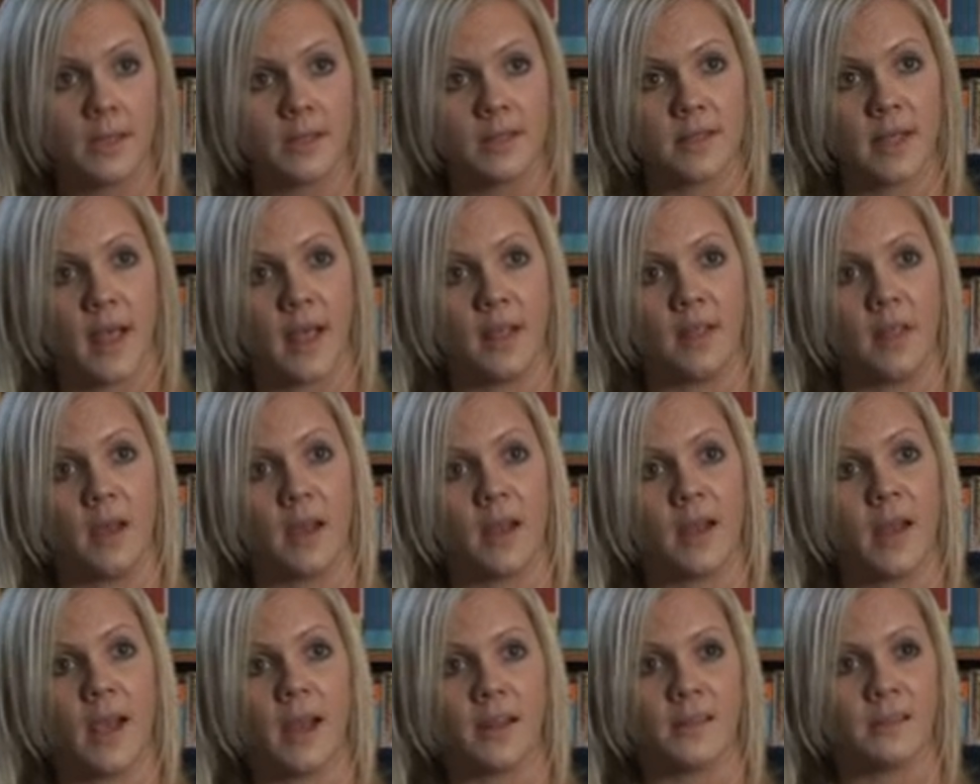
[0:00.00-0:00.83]
saying
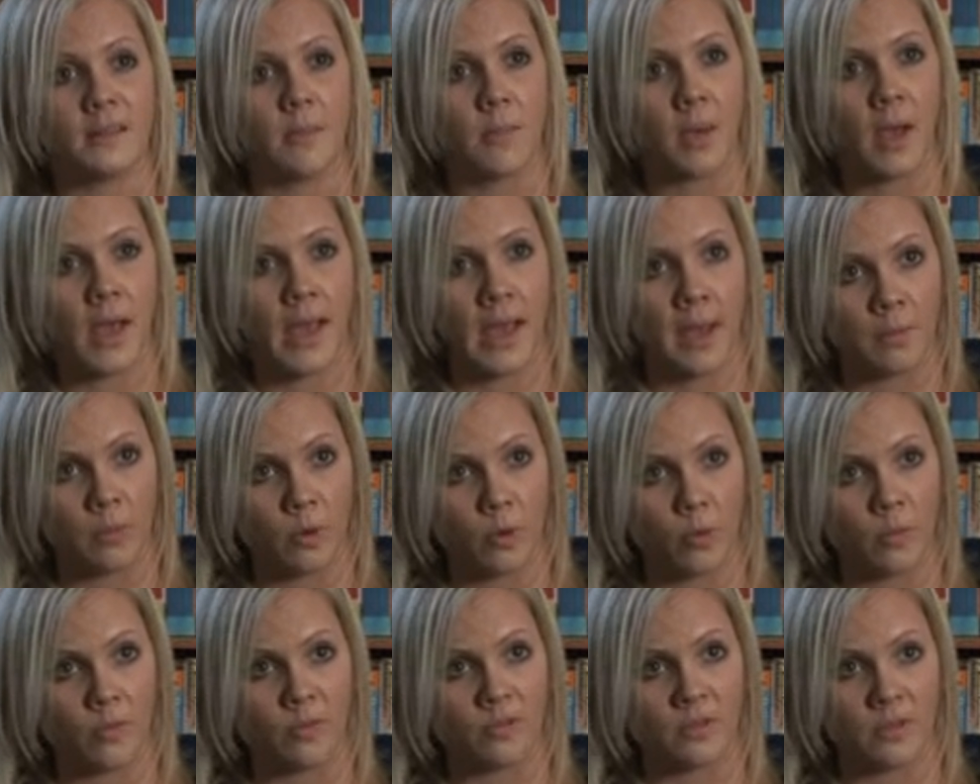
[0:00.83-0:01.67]
that I'd had some
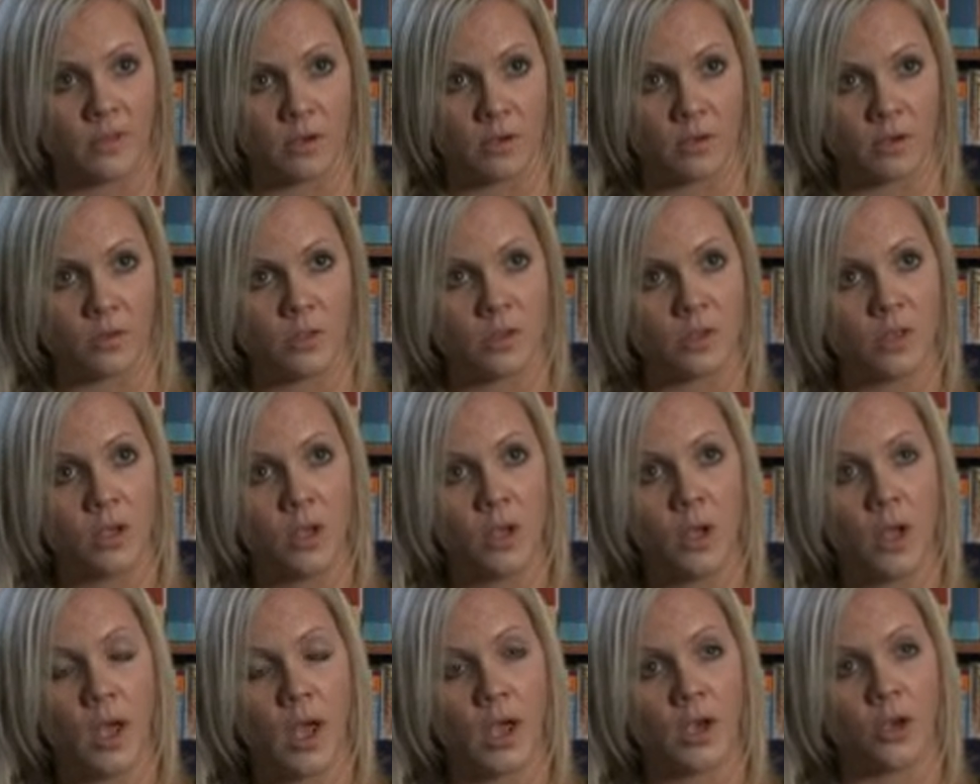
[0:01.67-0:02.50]
abnormal results
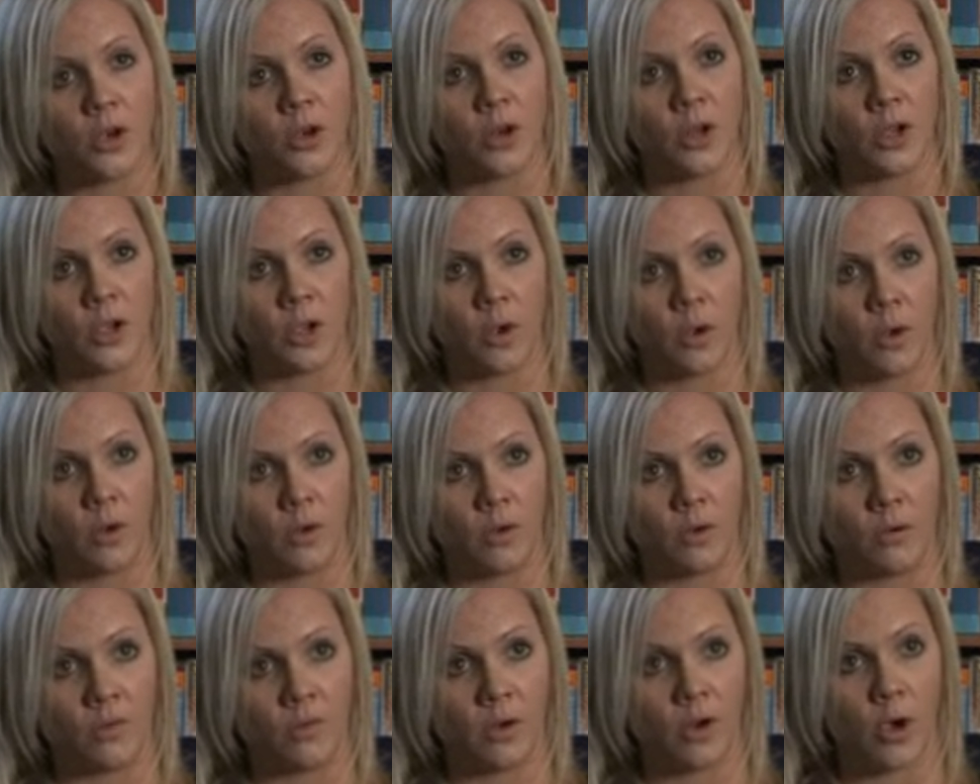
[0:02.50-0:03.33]
and could I go
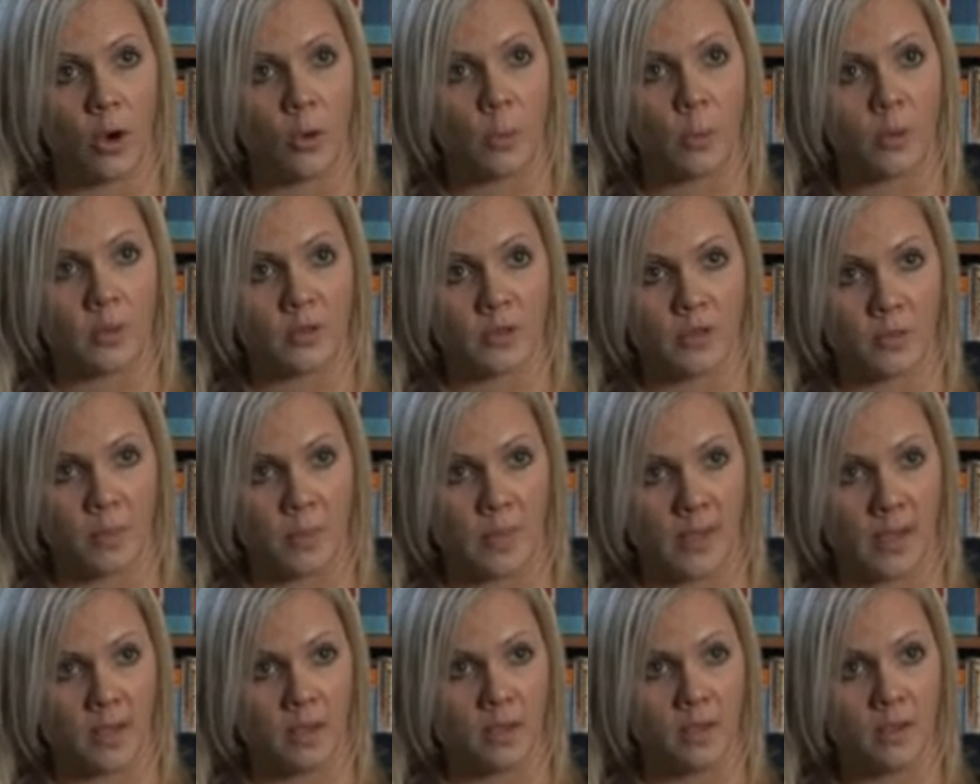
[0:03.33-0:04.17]
along for a
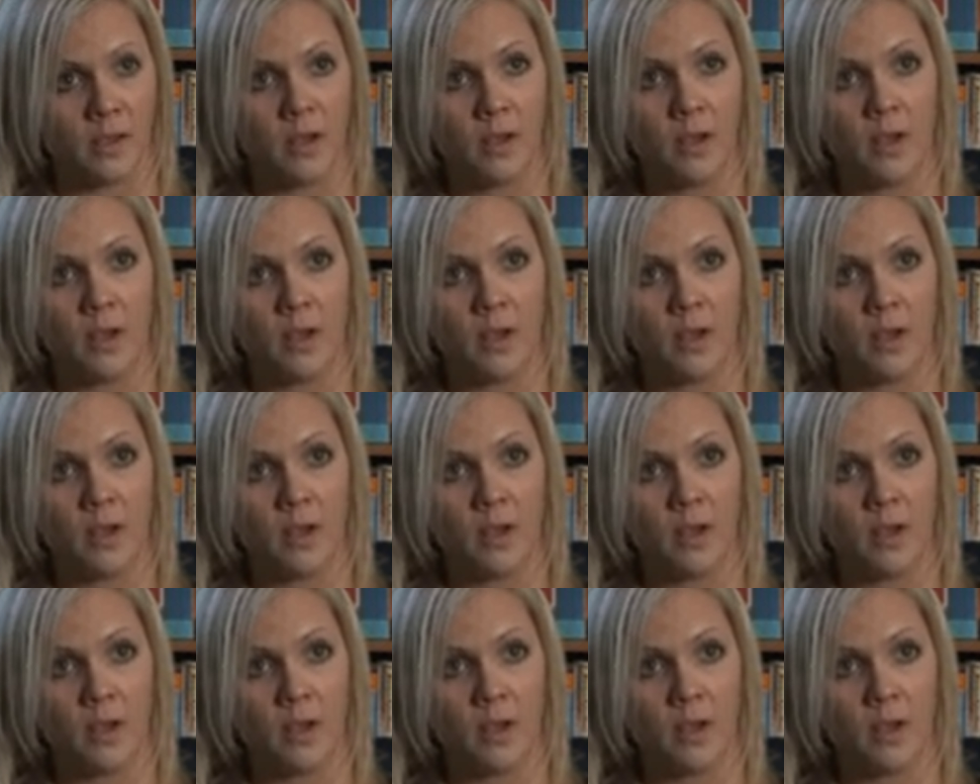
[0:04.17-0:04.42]
colposcopy.